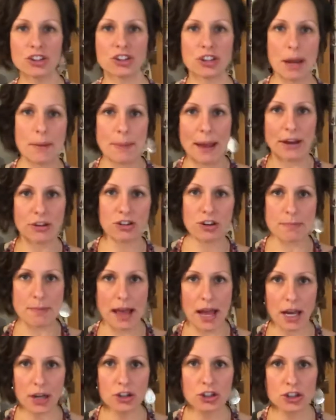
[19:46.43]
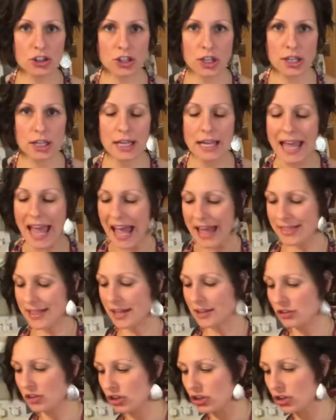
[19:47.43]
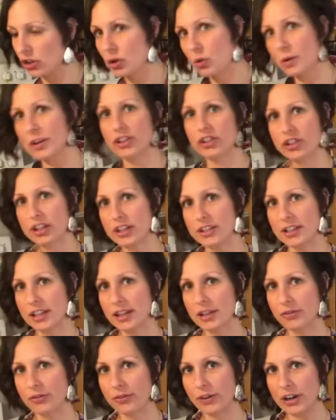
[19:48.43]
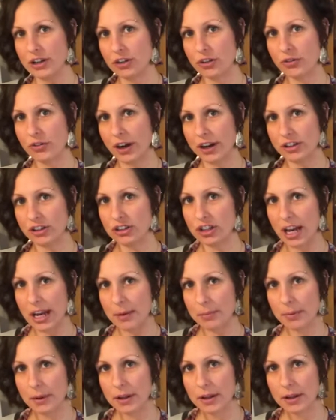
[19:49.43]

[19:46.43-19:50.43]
and mashed and mashed and then squished into the French fry shape.